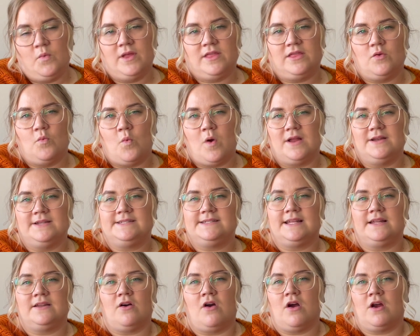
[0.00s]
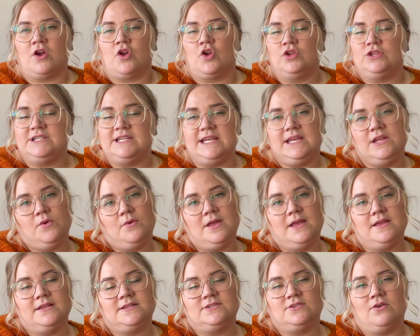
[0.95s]
the ones that are
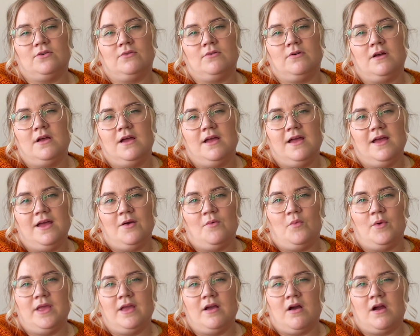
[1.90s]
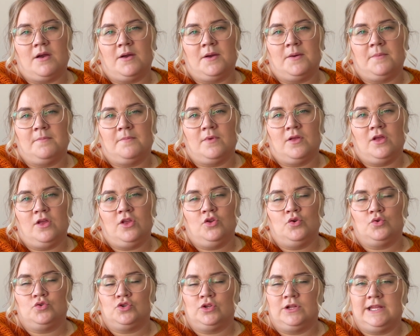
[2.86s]
continuing. So we are
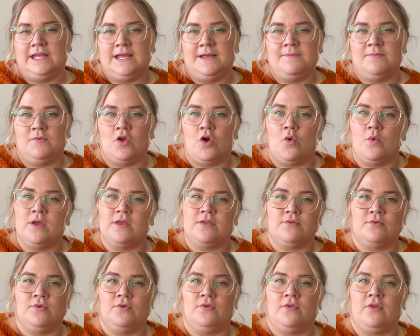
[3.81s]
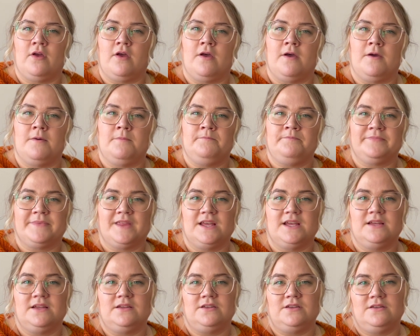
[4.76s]
usually going through the
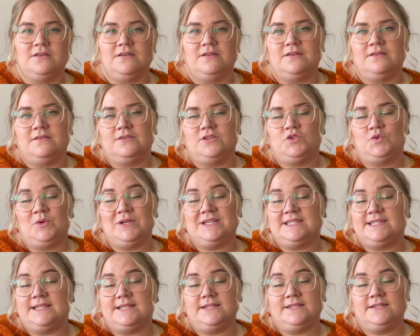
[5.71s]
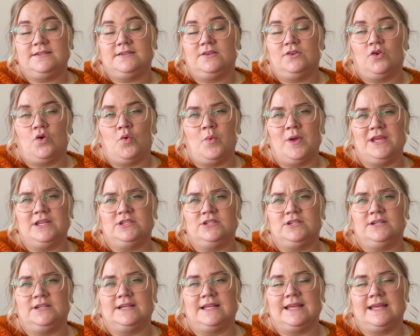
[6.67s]
twisted
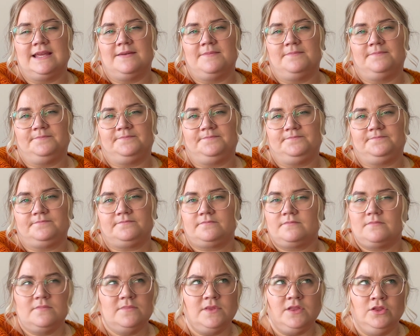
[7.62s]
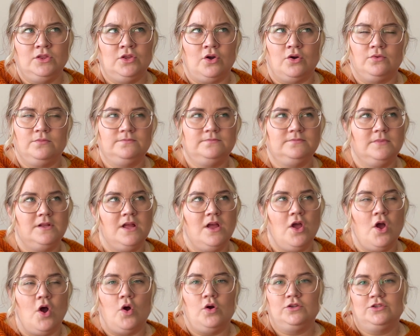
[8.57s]
Norwegian, no,
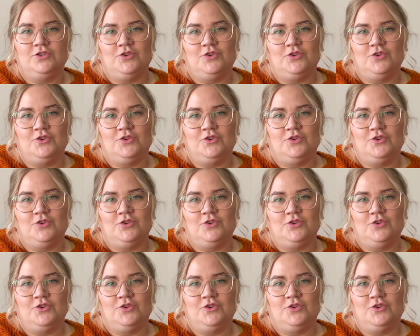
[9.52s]
old